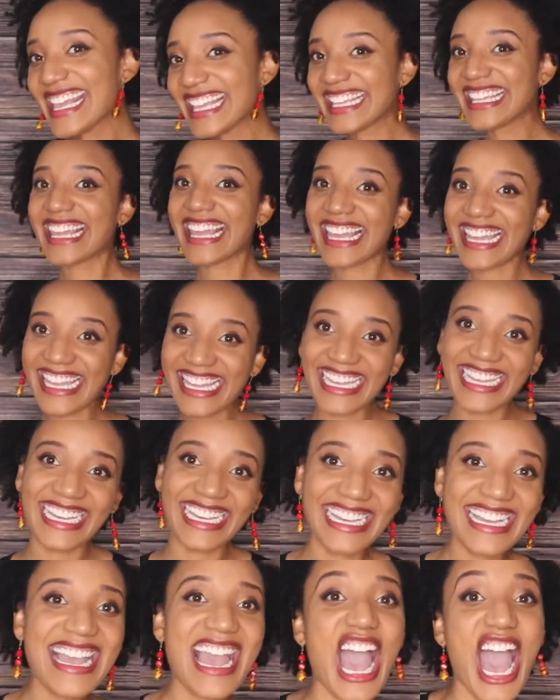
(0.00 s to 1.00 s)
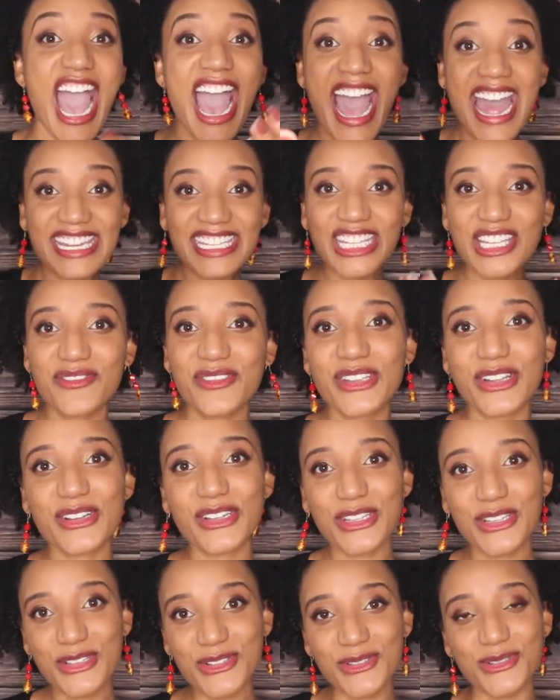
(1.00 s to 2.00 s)
Yeah, I deliver your
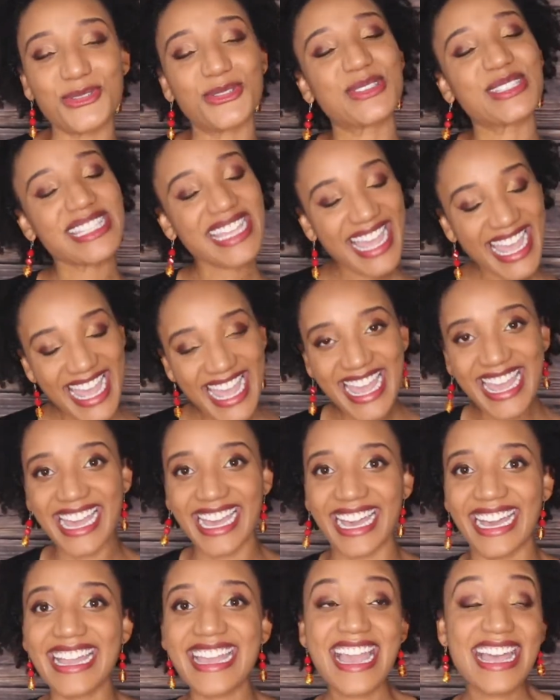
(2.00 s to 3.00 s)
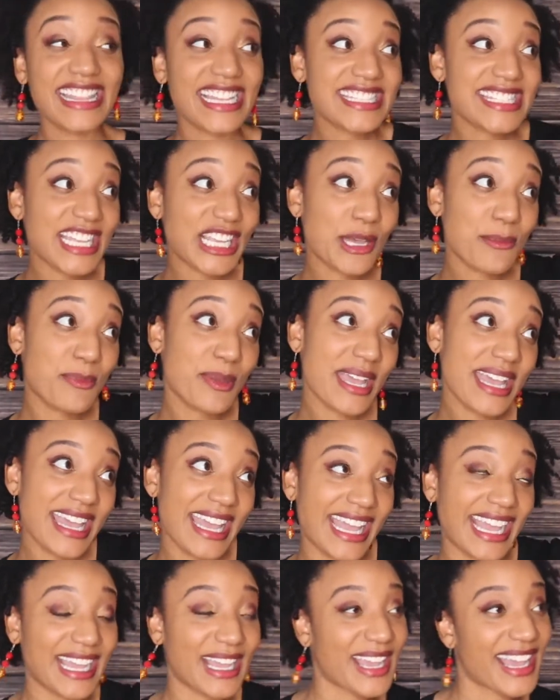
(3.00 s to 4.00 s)
news. Yeah, let's take a
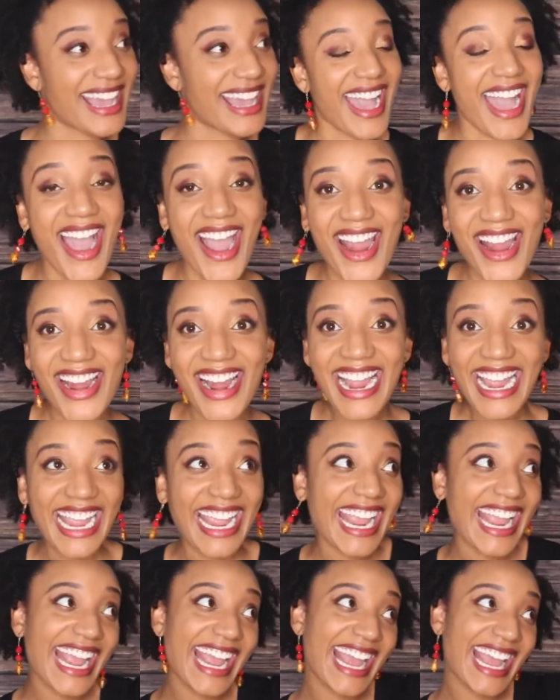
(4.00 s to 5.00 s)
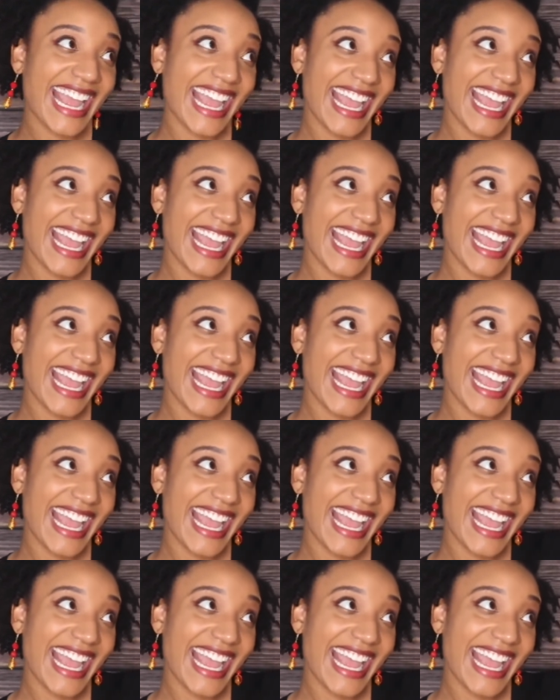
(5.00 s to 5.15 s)
pic. All right.